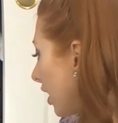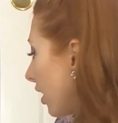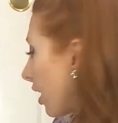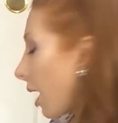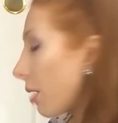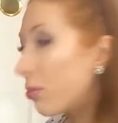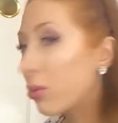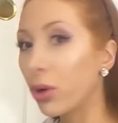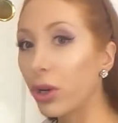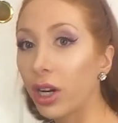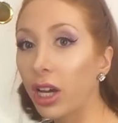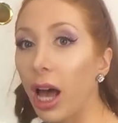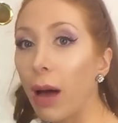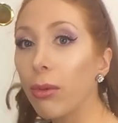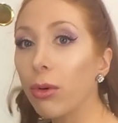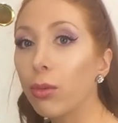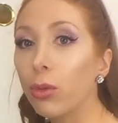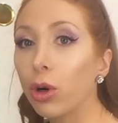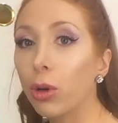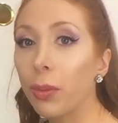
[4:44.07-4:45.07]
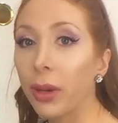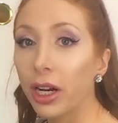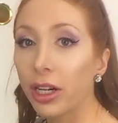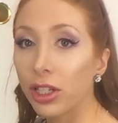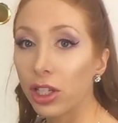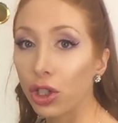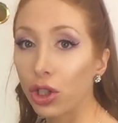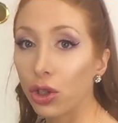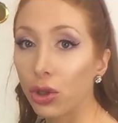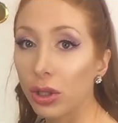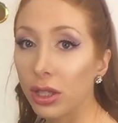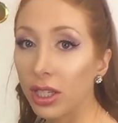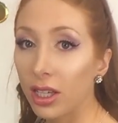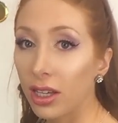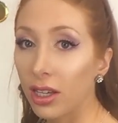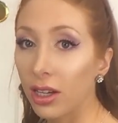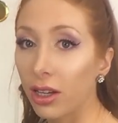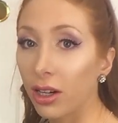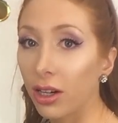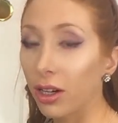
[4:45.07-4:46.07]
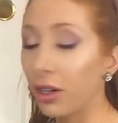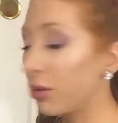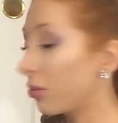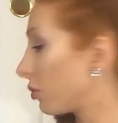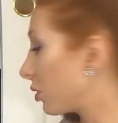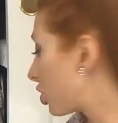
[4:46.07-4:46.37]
then I put a couple more pairs of shoes here,